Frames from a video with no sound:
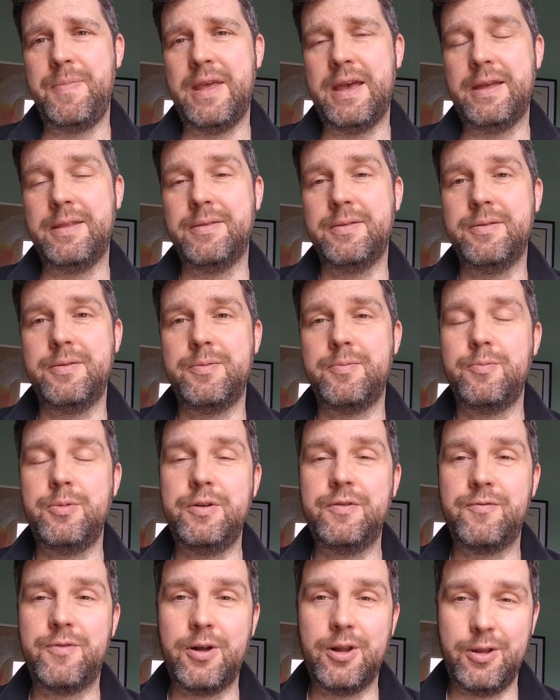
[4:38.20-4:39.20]
And we
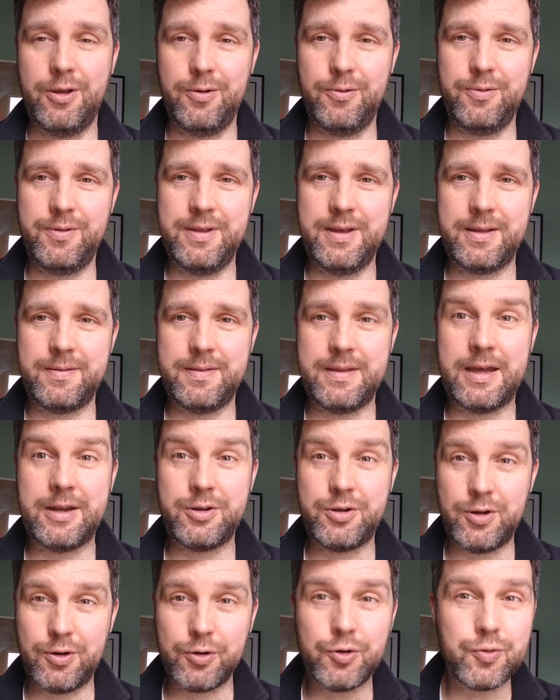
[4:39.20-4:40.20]
follow
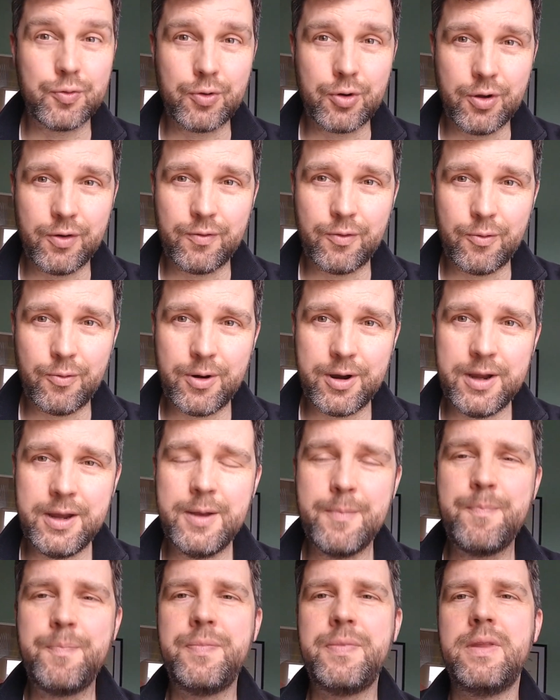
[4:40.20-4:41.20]
that dog's
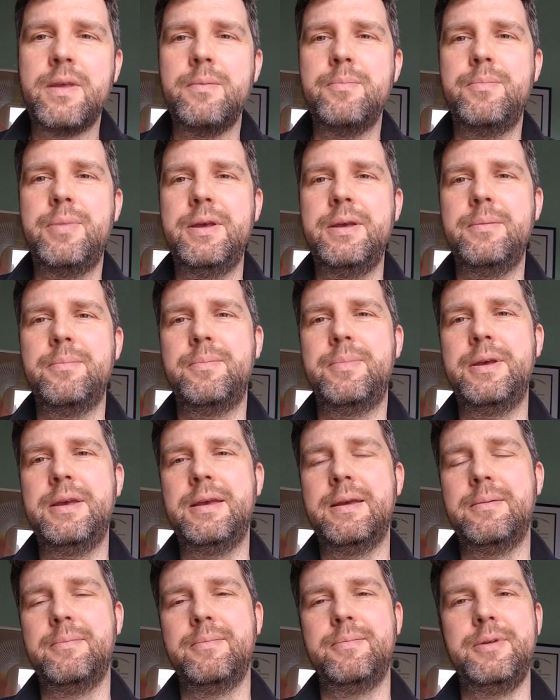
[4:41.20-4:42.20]
recovery,
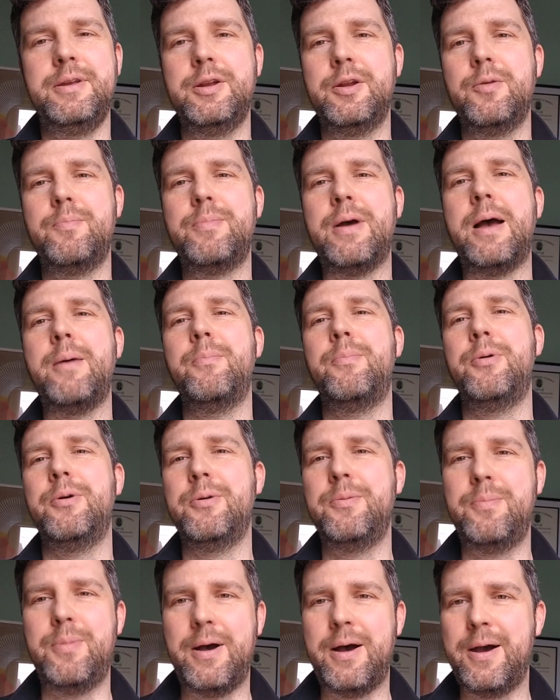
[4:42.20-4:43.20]
being
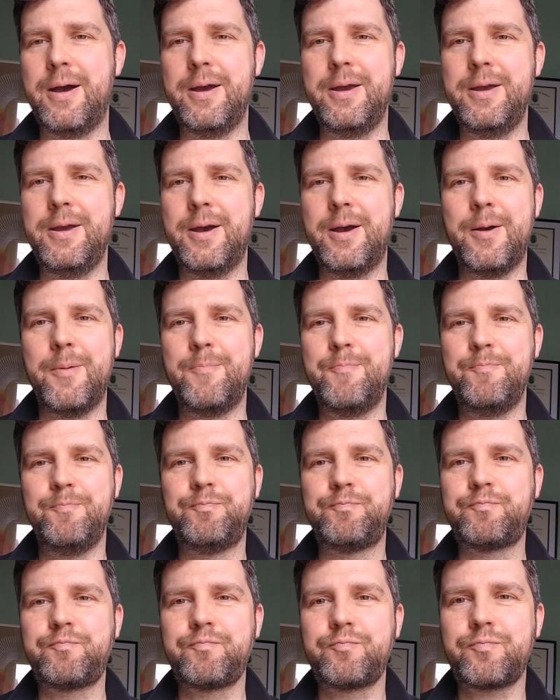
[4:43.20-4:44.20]
pampered by
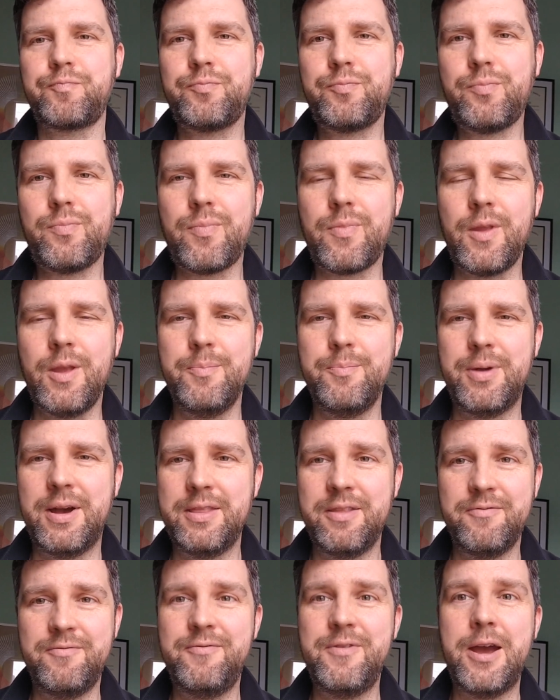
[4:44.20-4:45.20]

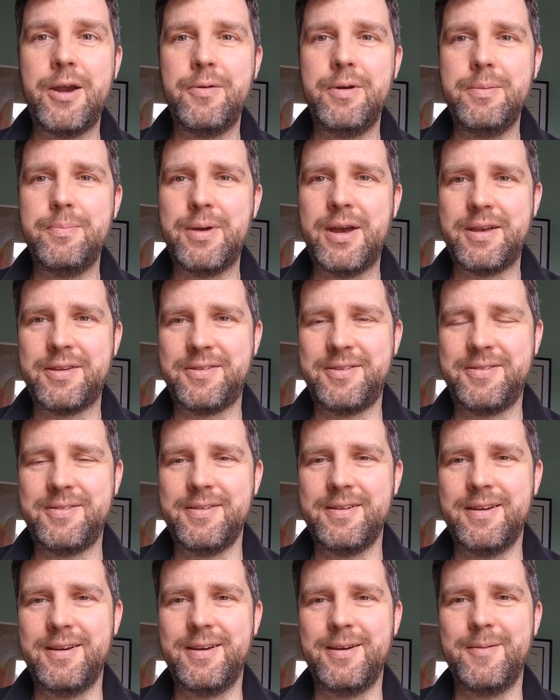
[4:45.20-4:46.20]
the very best
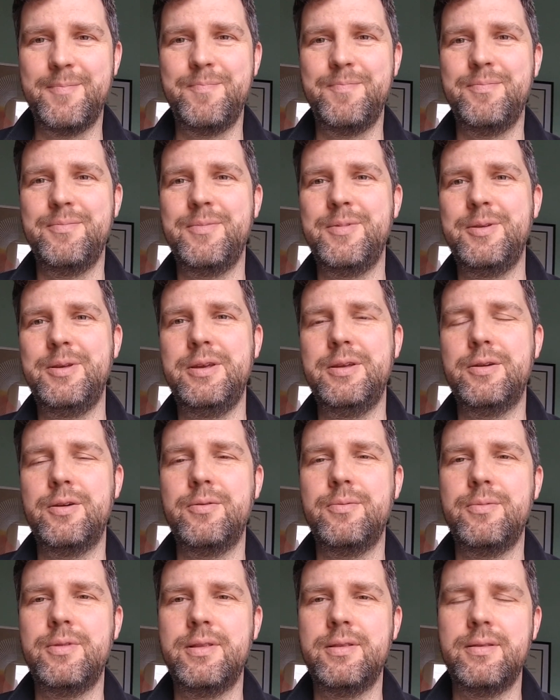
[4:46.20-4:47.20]

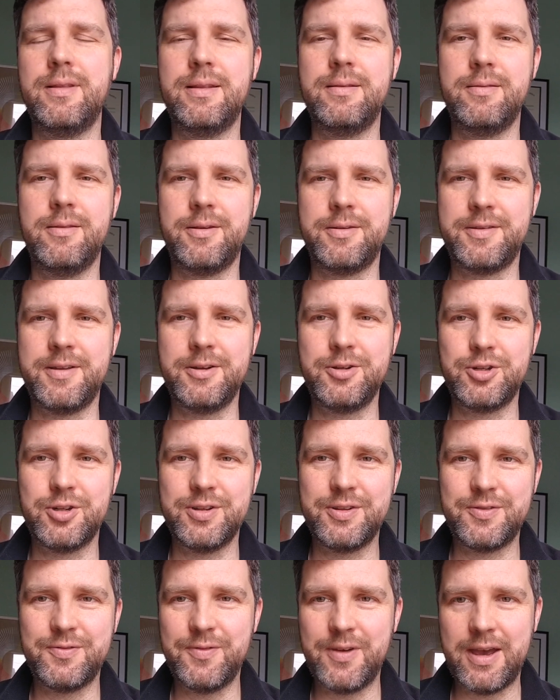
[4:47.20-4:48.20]
Los
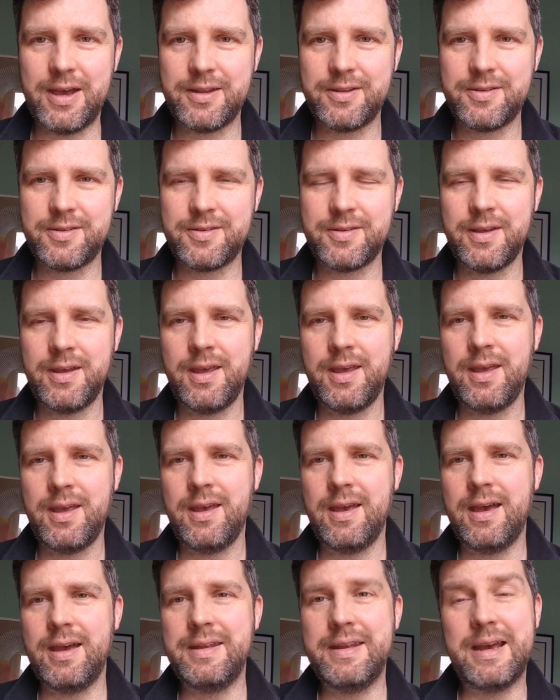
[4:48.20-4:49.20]
Angeles vets,
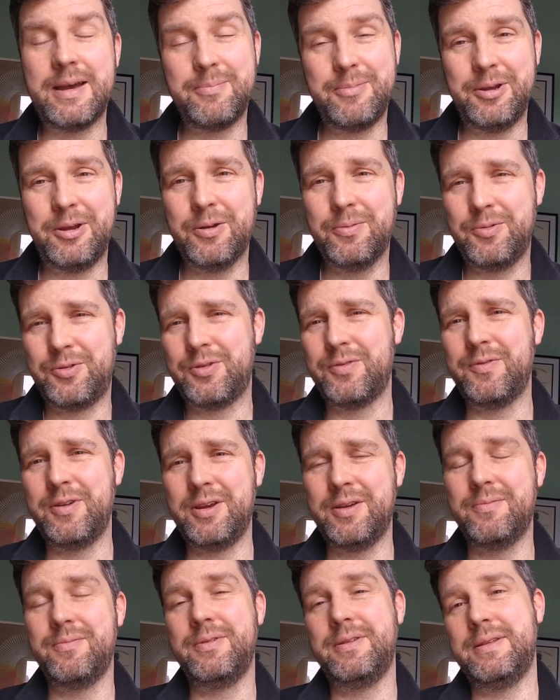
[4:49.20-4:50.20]
and that becomes
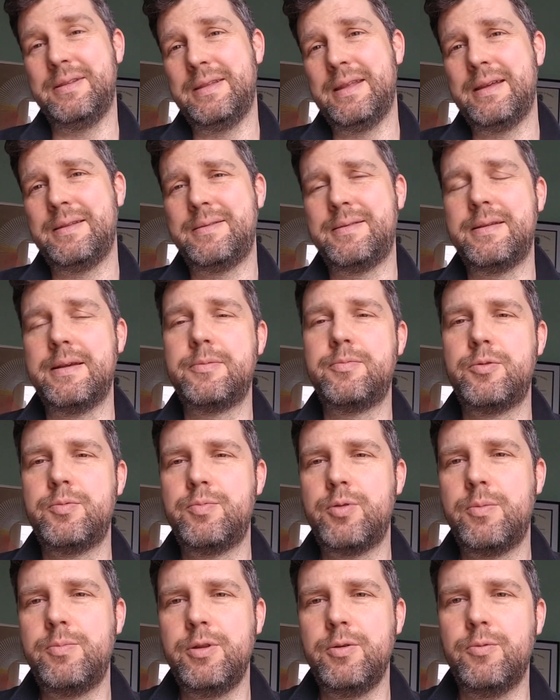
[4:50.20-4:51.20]
something that's
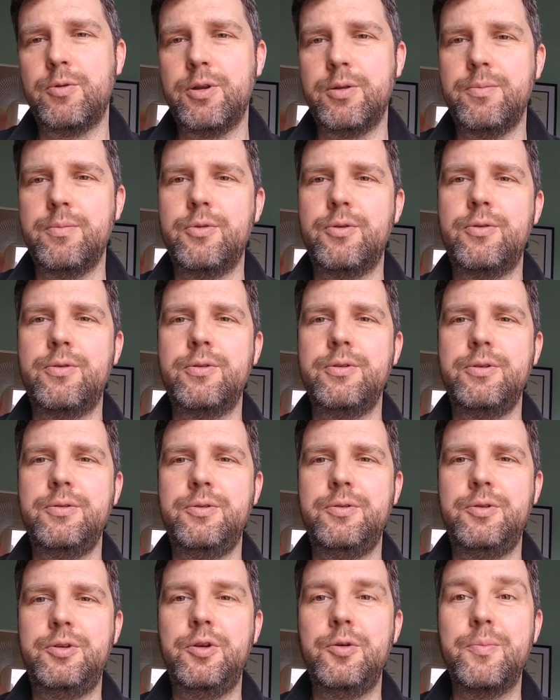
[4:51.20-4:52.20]
probably one of the more
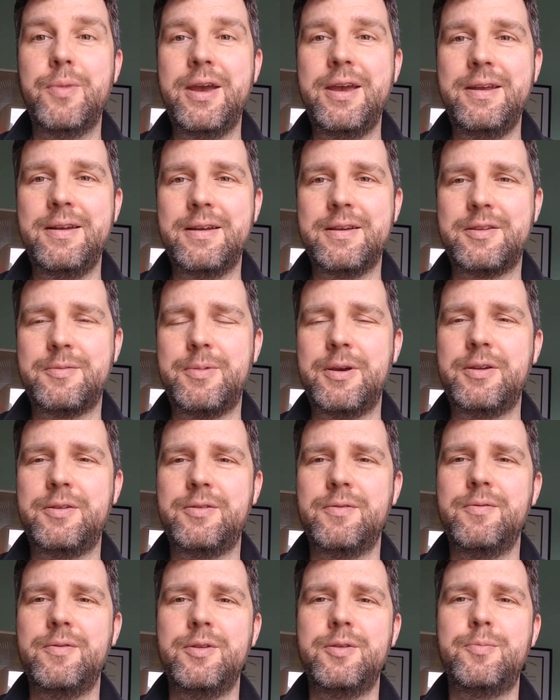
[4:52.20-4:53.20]
humane
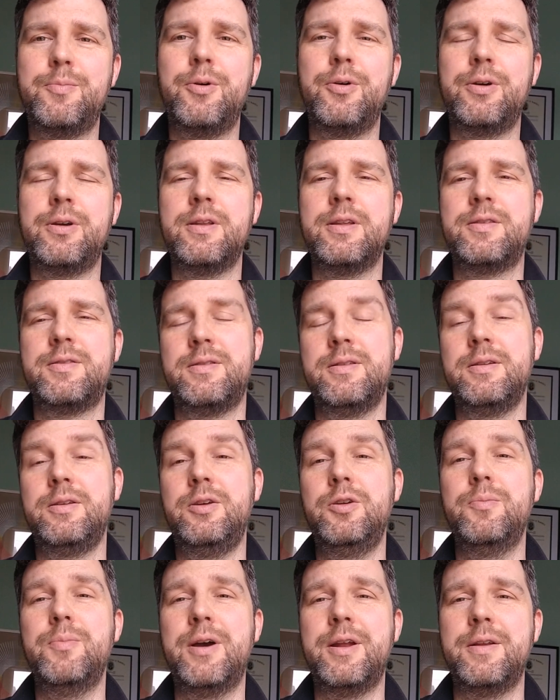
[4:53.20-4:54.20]
aspects of this book. That's the
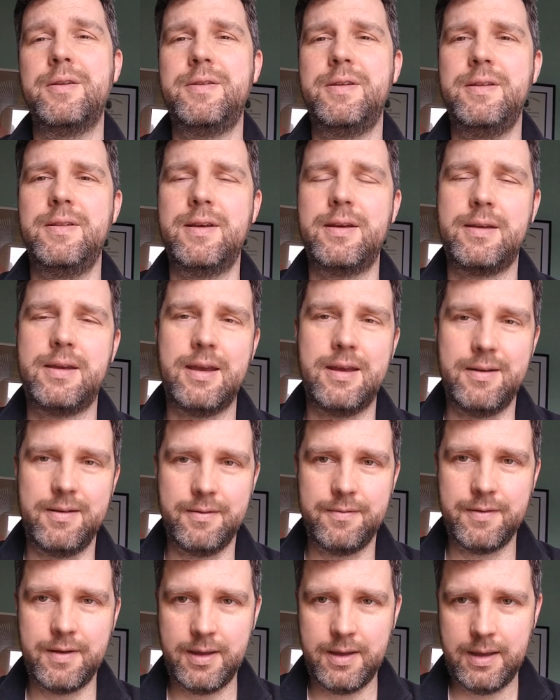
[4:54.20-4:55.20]
humanity that kind
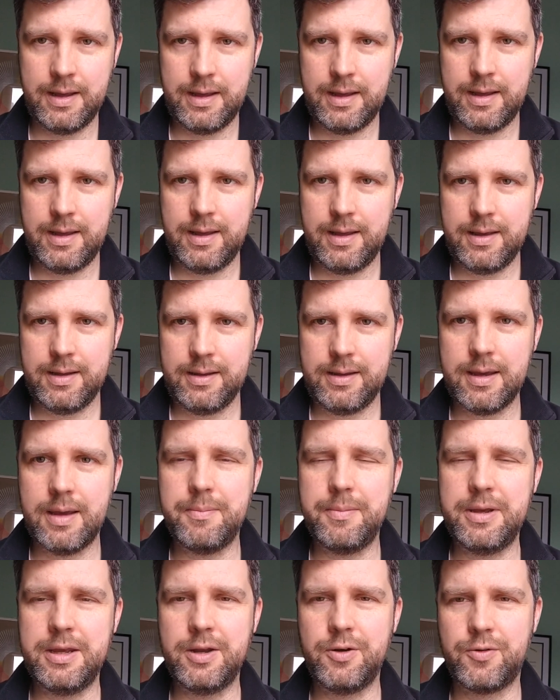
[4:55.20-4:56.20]
of
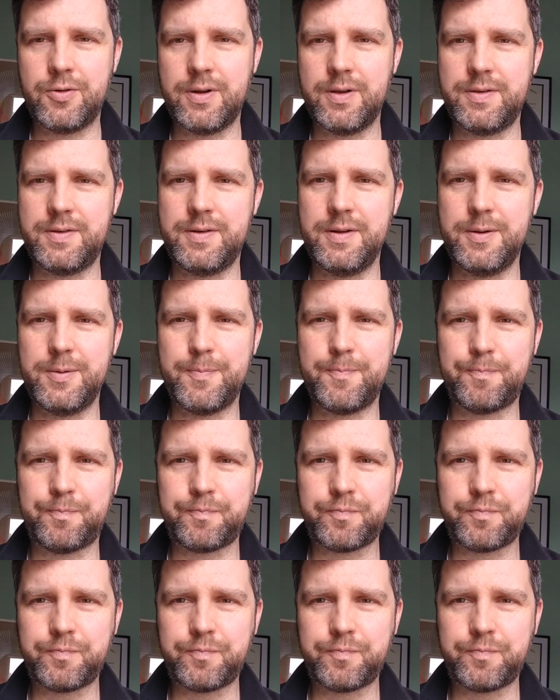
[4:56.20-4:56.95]
kept me interested.